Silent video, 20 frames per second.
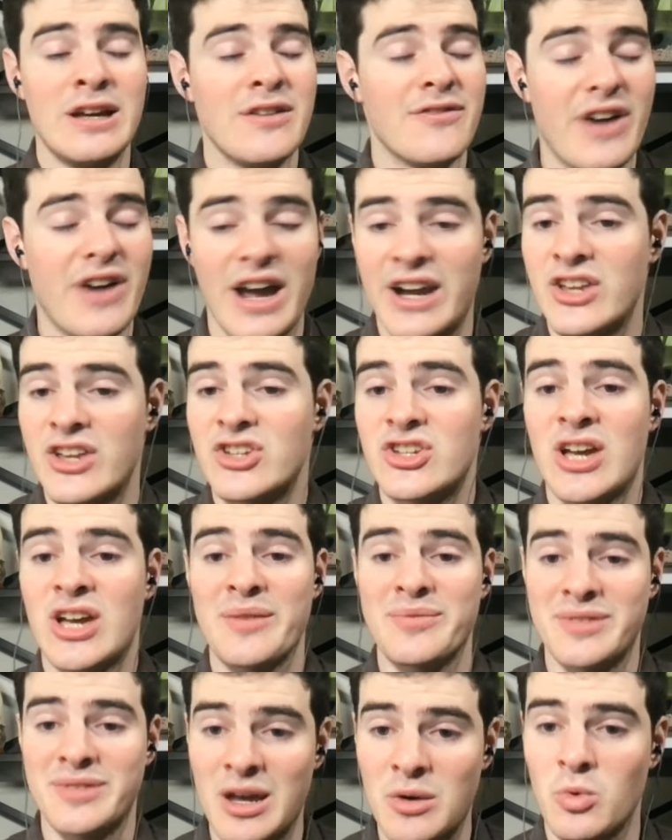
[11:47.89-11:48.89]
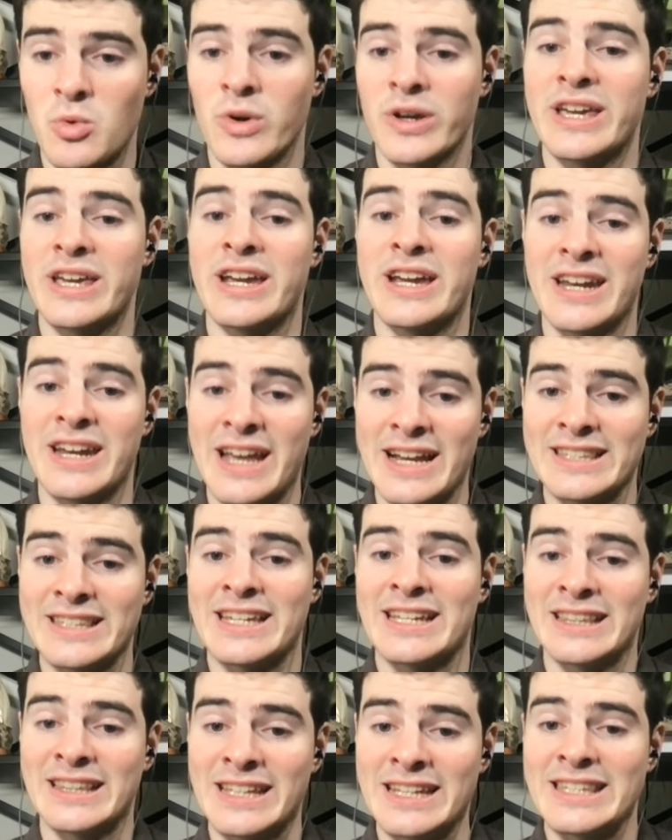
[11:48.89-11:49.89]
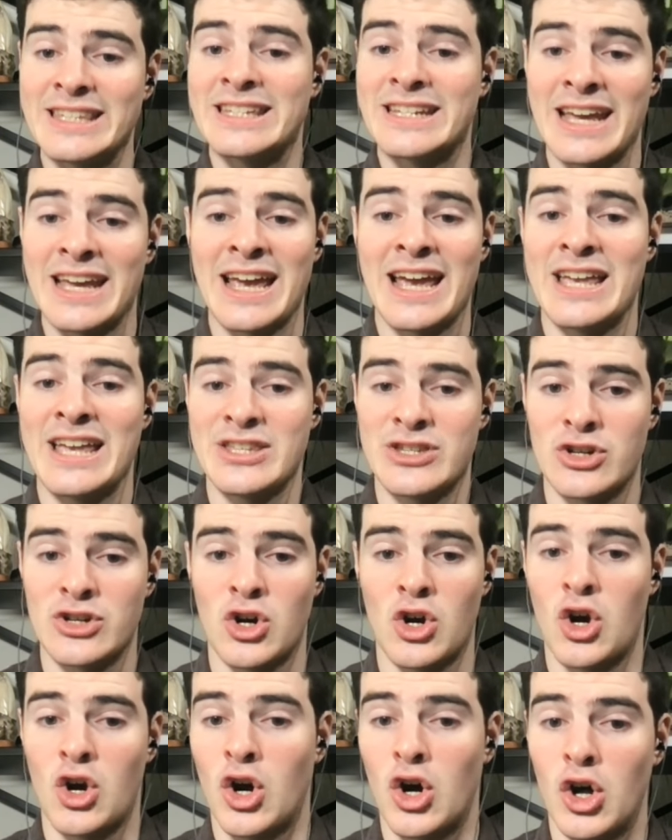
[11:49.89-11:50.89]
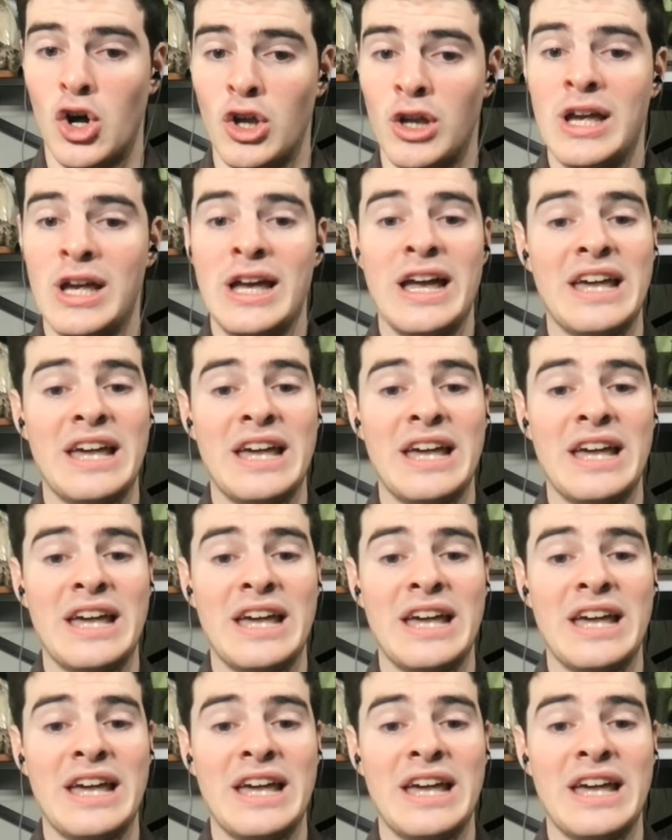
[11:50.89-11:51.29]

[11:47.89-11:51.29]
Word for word: Finding jobs, networking, connecting. LinkedIn has it all.